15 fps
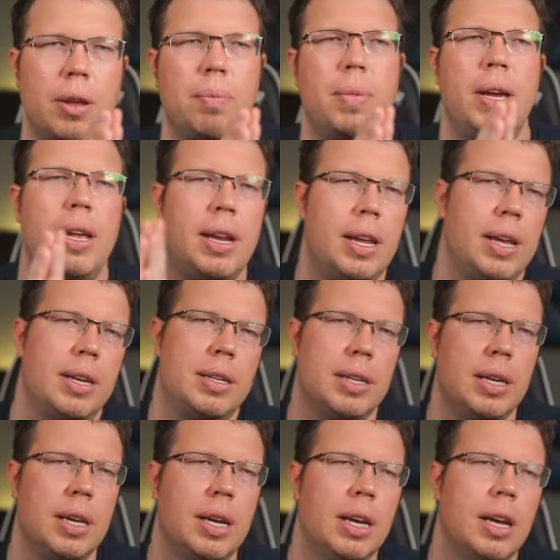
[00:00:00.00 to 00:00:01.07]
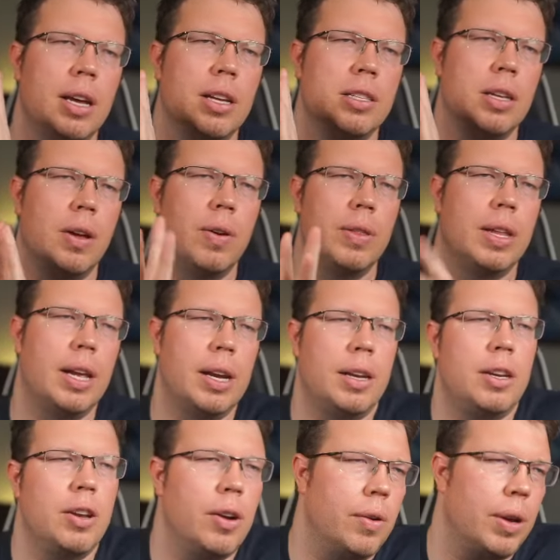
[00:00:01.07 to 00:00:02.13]
They made it so
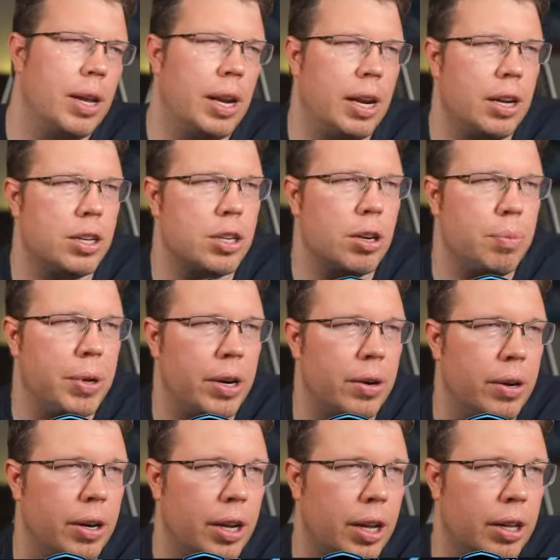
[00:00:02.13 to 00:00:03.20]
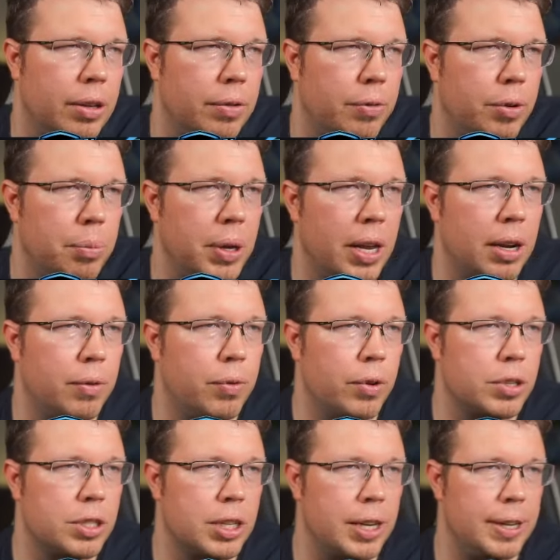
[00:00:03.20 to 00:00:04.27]
that you don't get any turn meter at all from getting
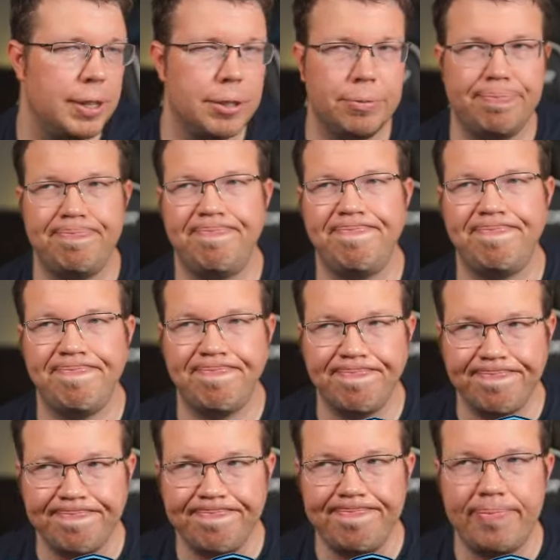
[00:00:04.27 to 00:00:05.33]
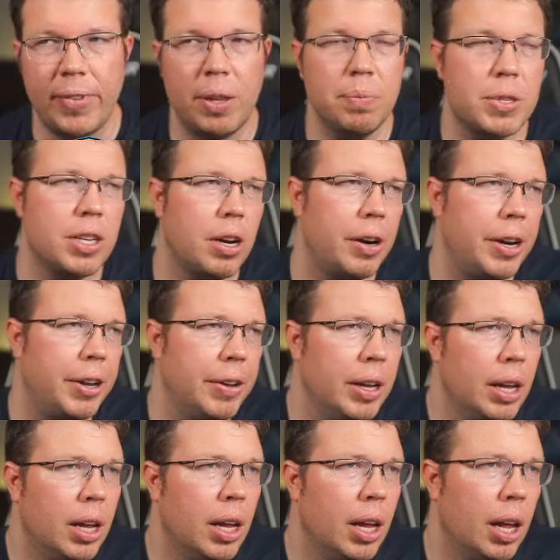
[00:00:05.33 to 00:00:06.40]
foresight. Sorry.
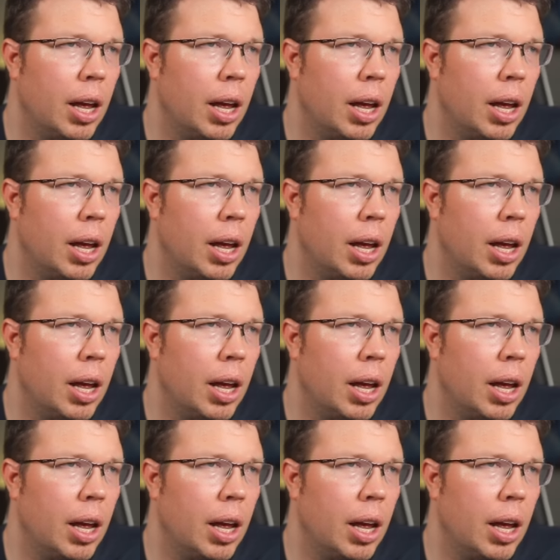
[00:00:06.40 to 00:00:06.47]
